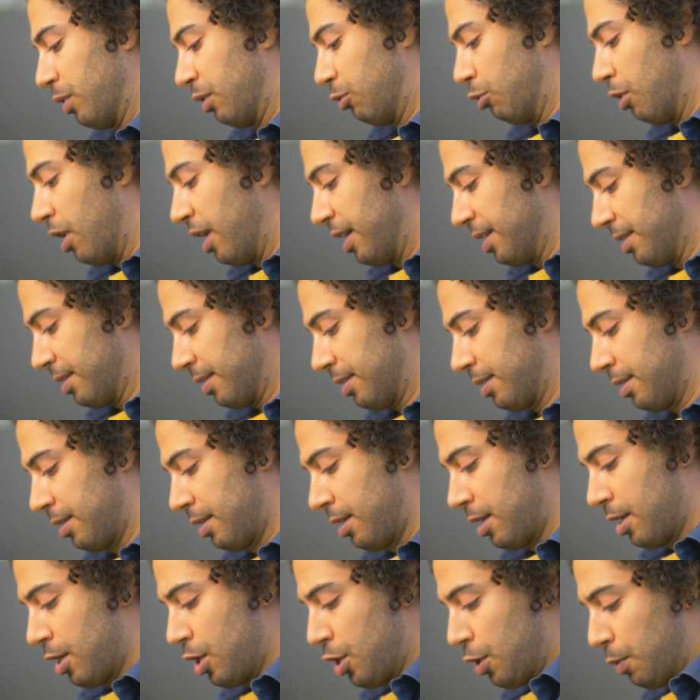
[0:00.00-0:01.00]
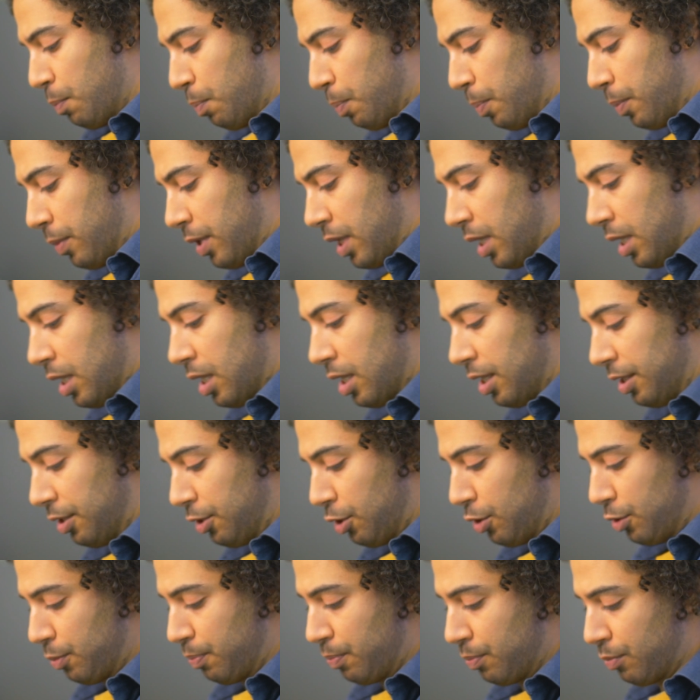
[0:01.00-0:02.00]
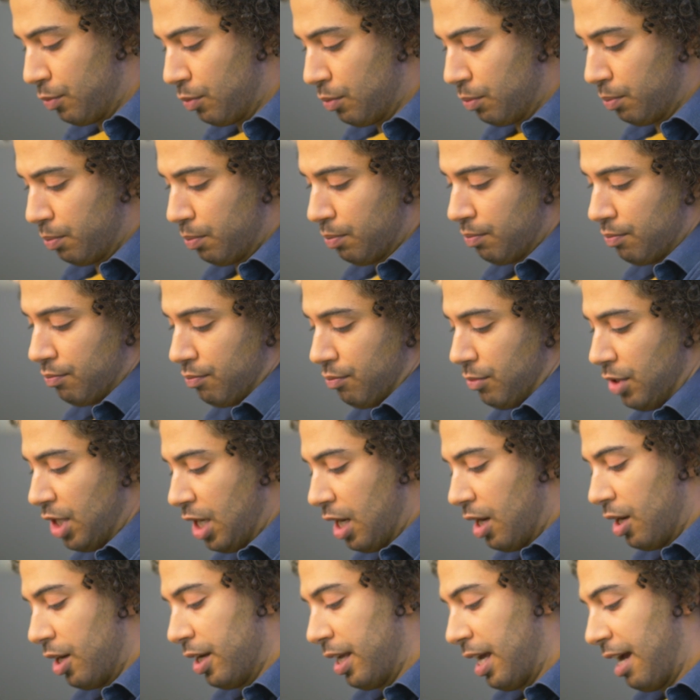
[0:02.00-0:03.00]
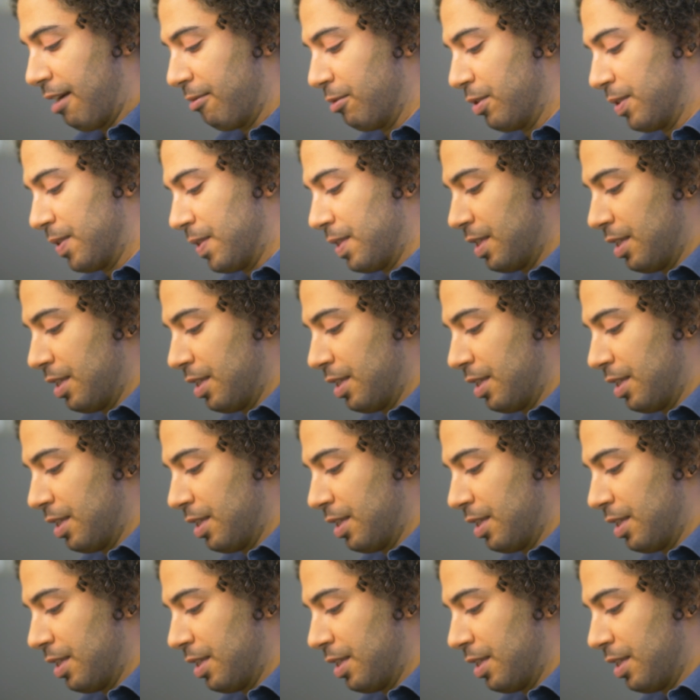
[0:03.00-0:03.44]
with rice. But yeah, I haven't